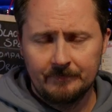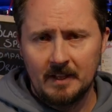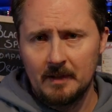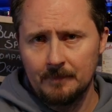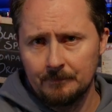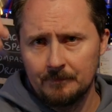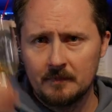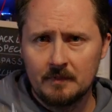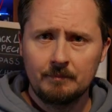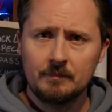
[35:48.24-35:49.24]
Anyway,
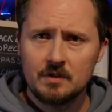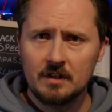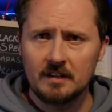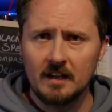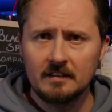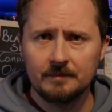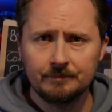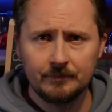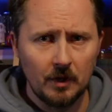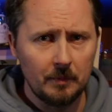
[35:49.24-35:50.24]
cheers guys,
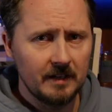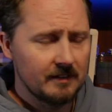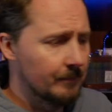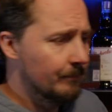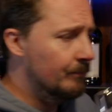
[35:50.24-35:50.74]
all the best.